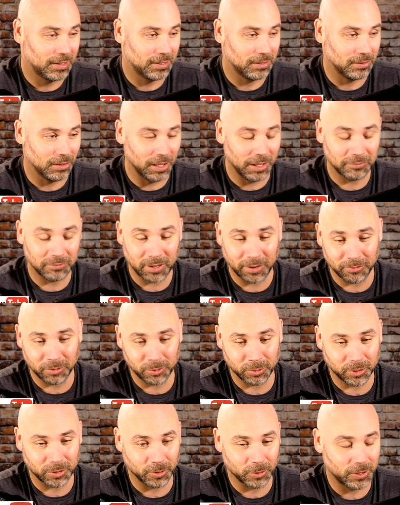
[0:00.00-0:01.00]
Love covering
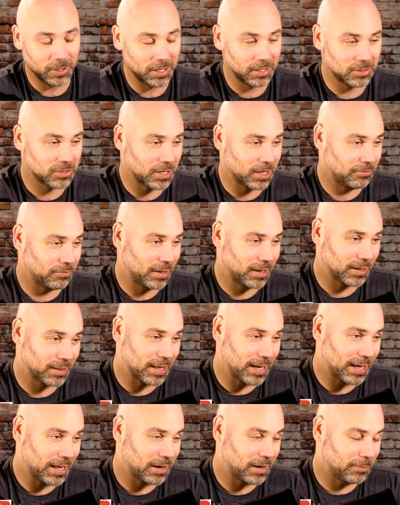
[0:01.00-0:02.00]
recruiting and stuff like
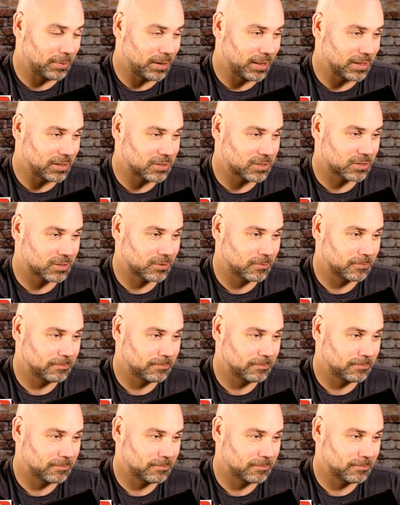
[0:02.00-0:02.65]
that. I mean, that's